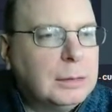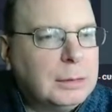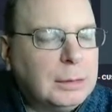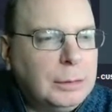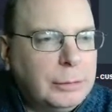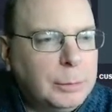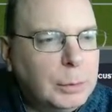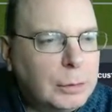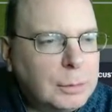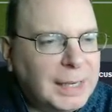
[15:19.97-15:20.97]
You
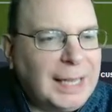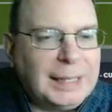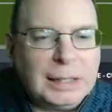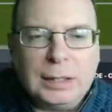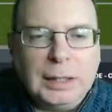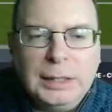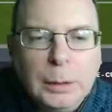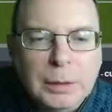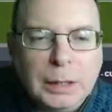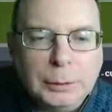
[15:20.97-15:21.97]
footballers are mechanics? I don't
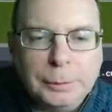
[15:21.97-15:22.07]
know.